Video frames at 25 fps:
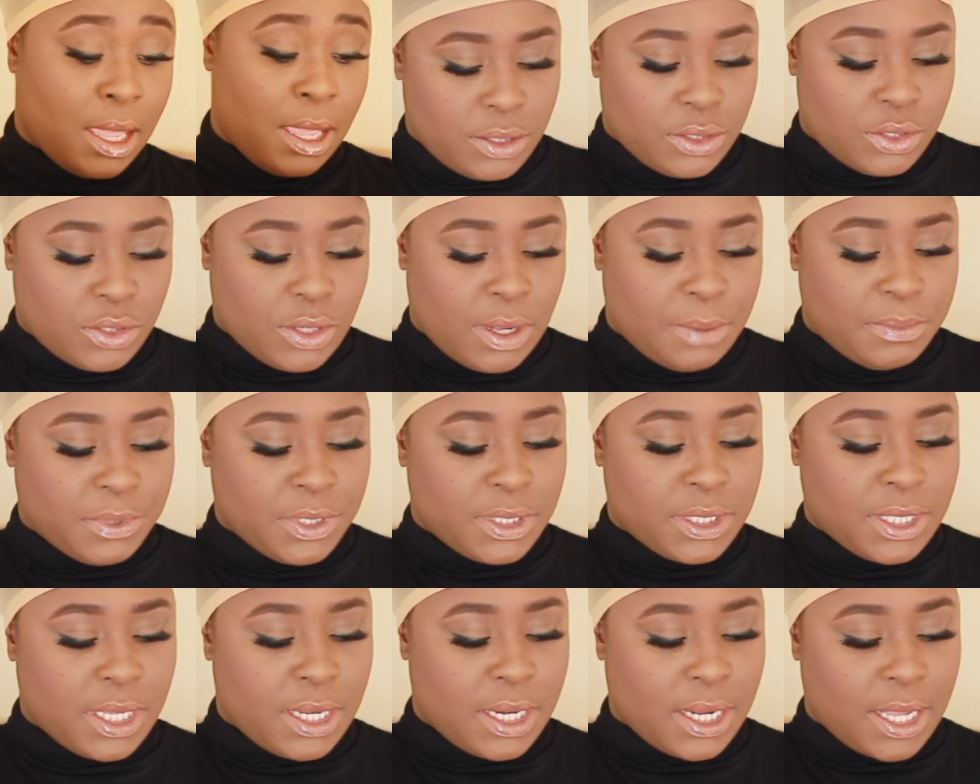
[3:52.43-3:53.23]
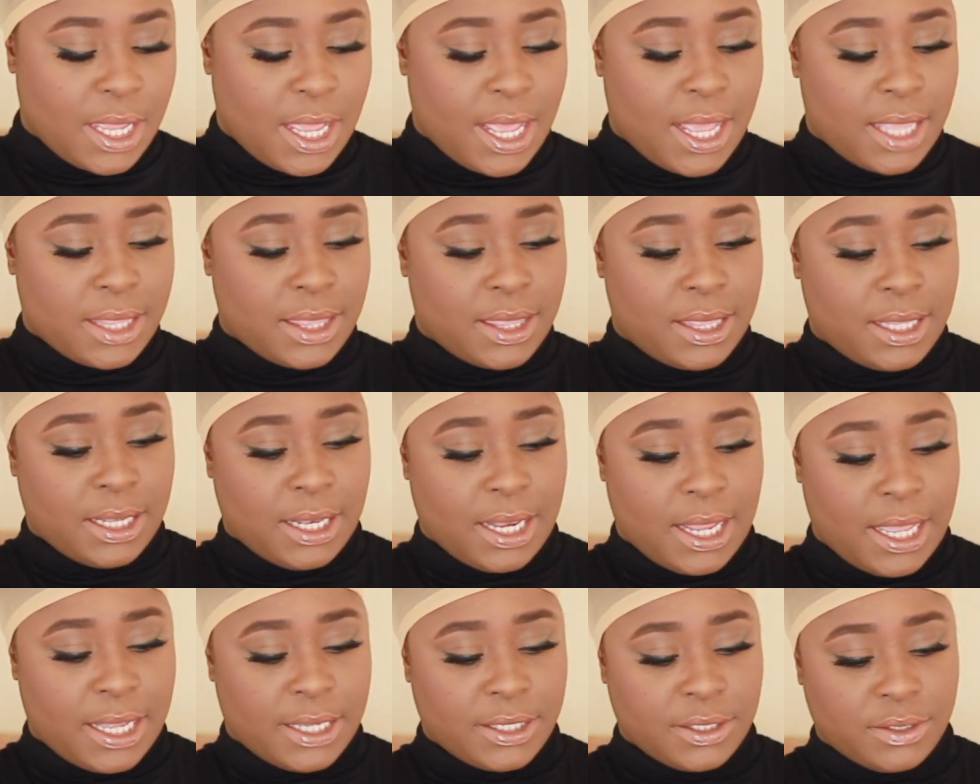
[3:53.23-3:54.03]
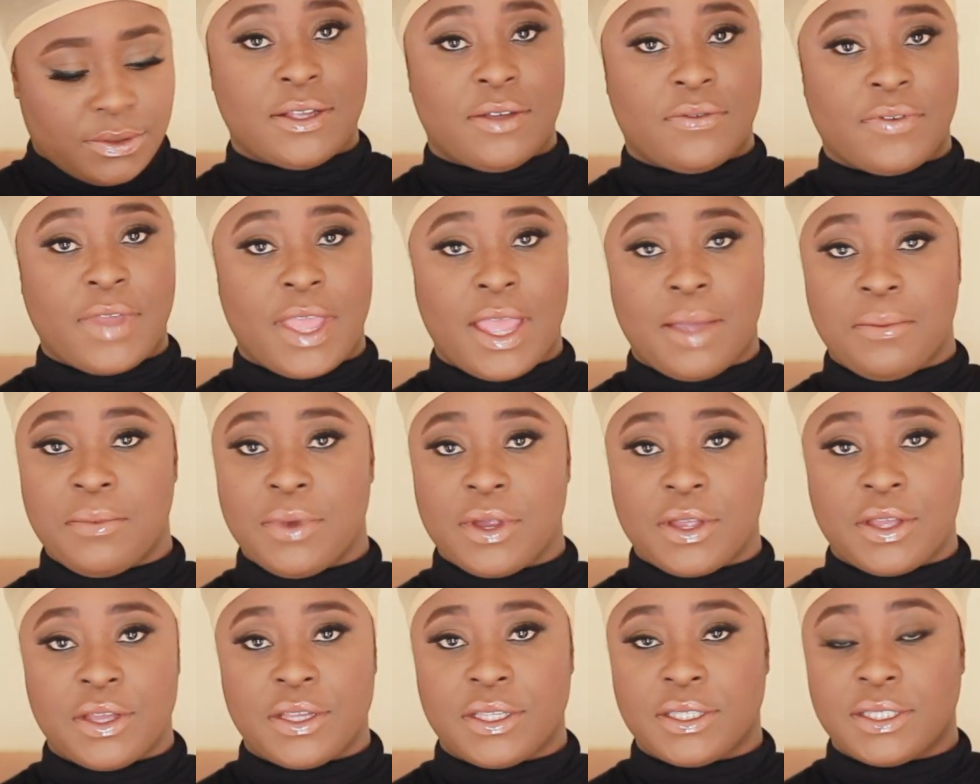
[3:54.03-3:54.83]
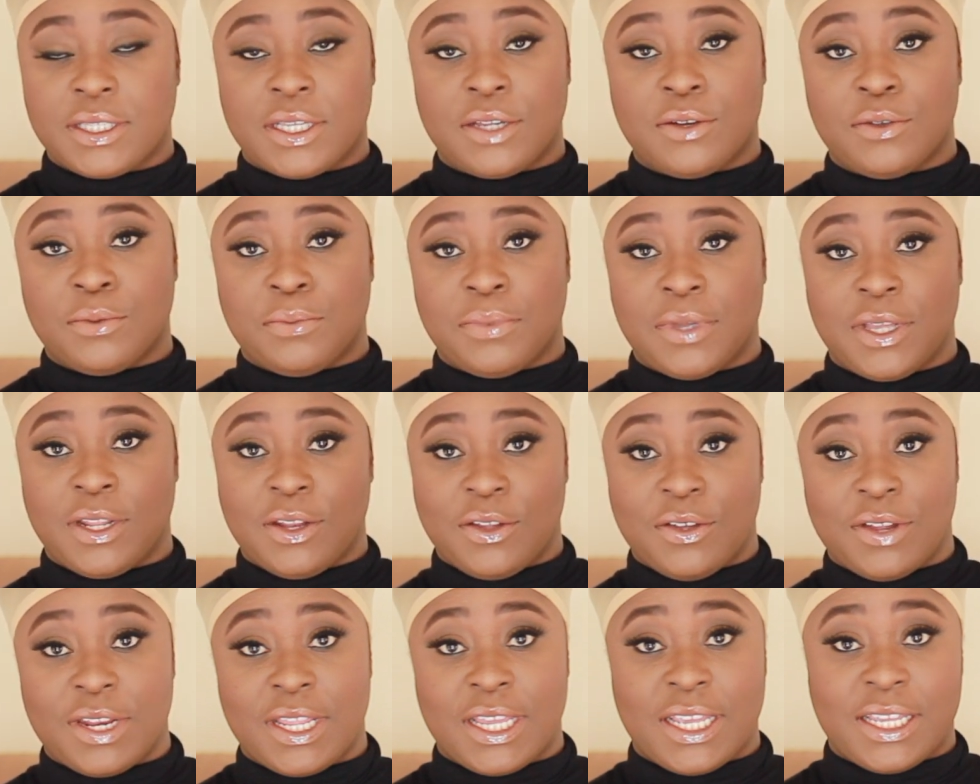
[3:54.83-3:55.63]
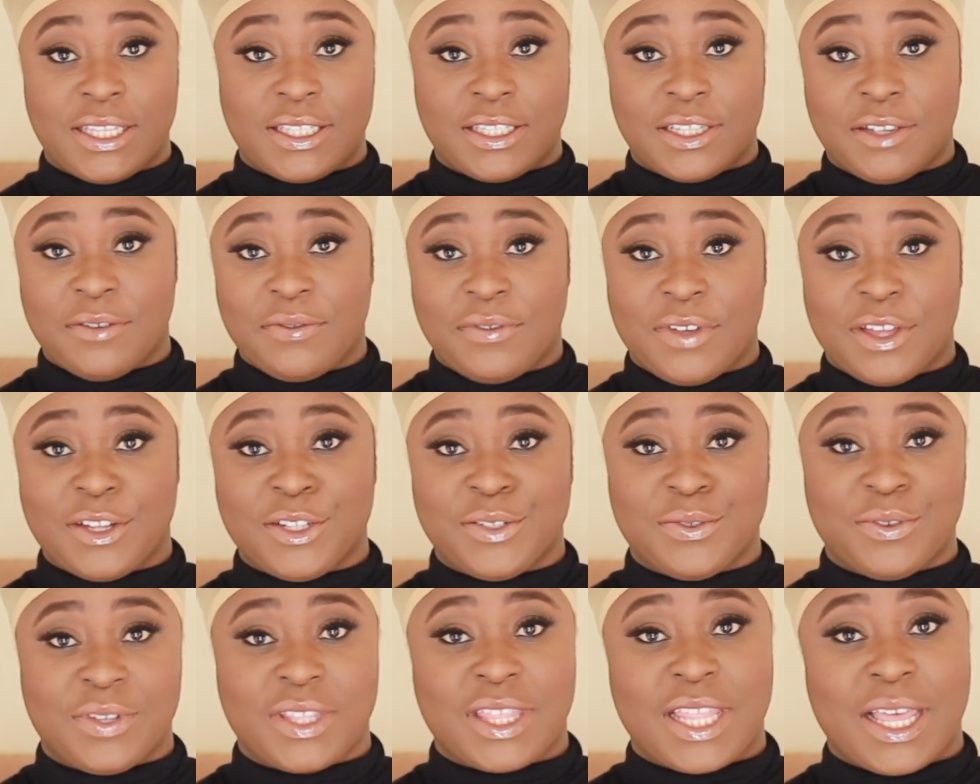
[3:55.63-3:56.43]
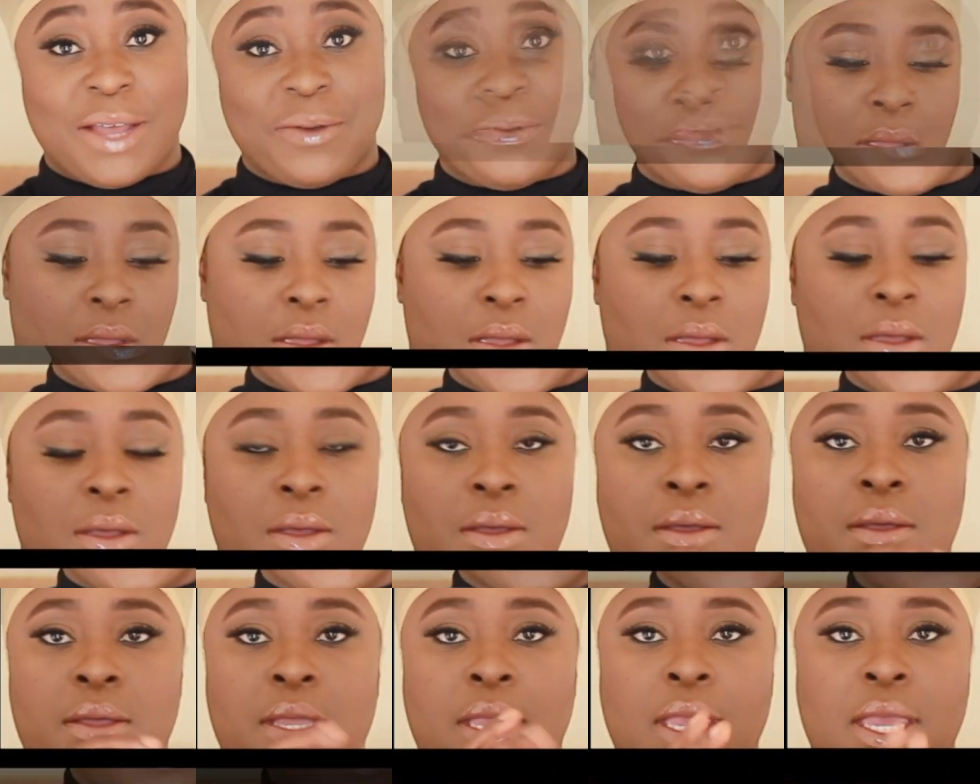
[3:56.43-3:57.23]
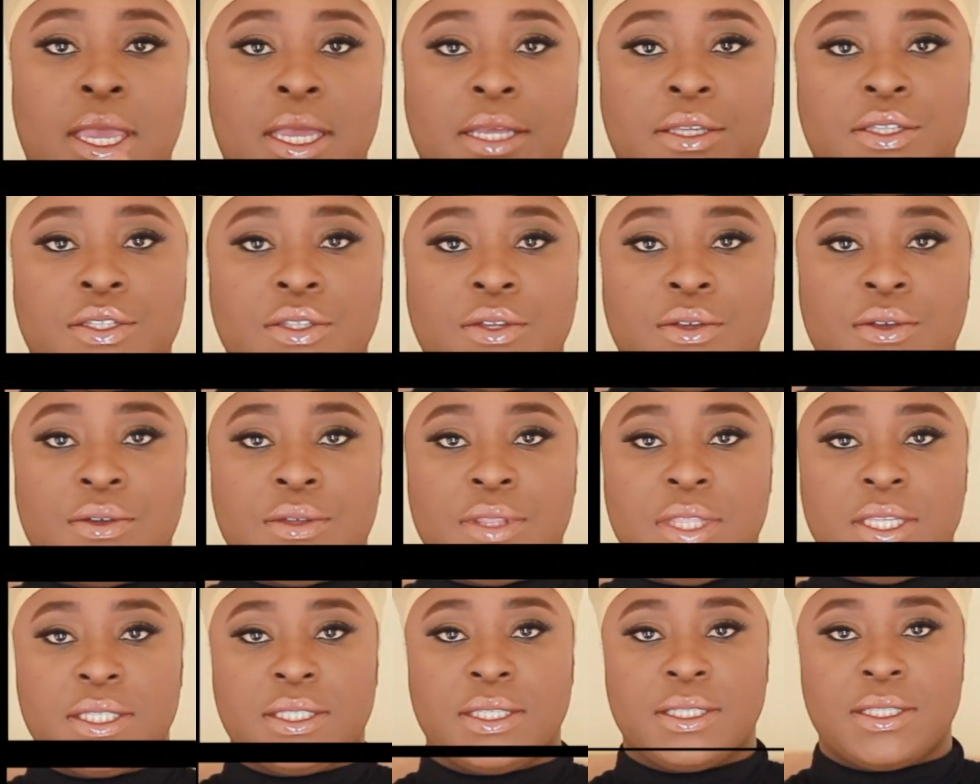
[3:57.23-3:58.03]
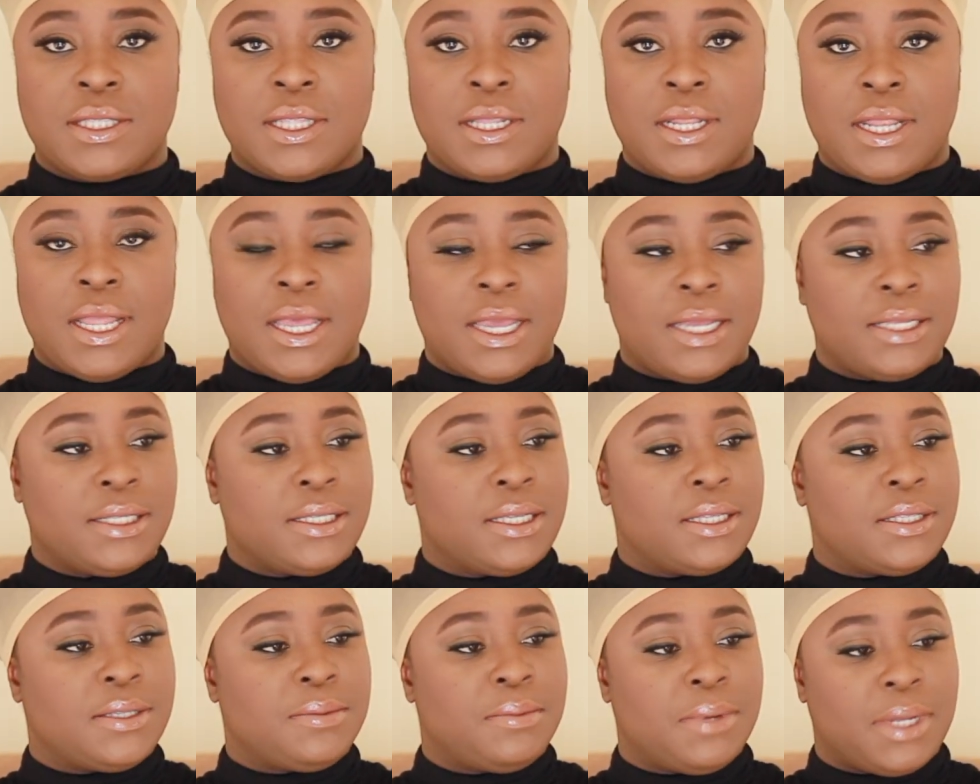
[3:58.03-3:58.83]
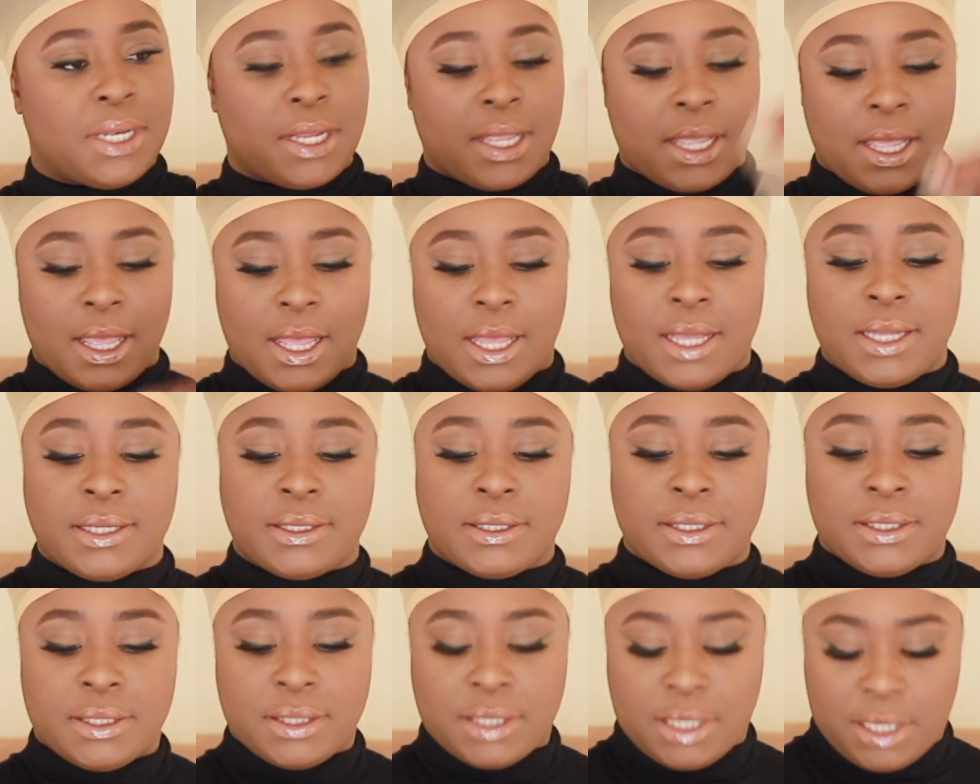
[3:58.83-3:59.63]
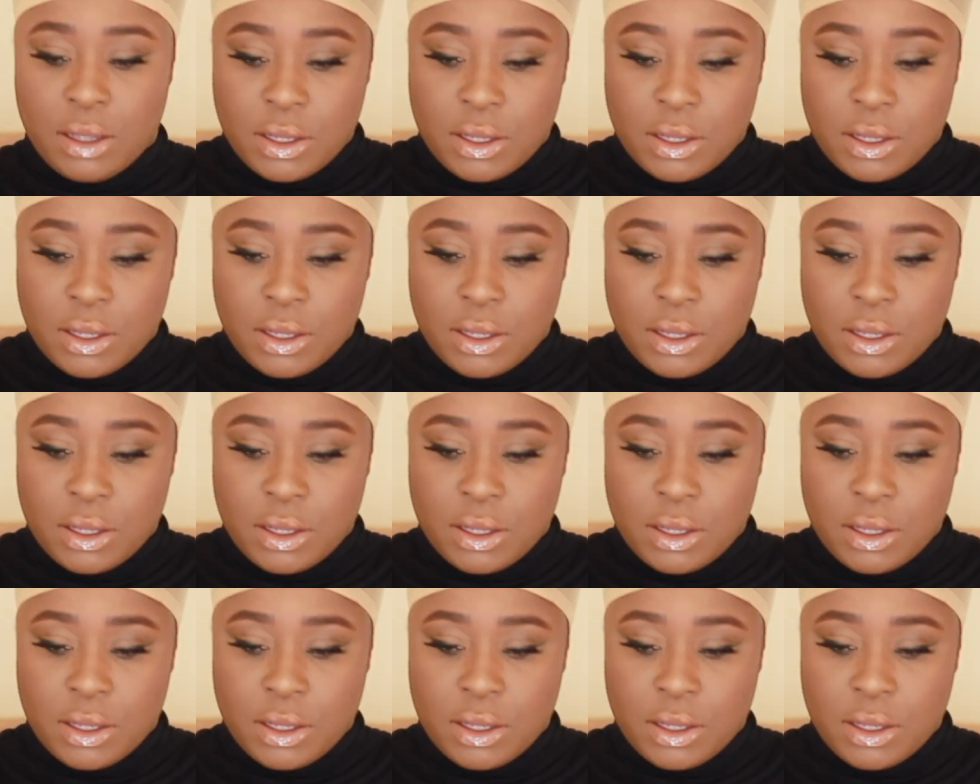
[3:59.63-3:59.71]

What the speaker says: So I'm just going to cut the lace off camera because it'll be a lot easier if I do it that way. Okay, so this is the lace, it's been cut.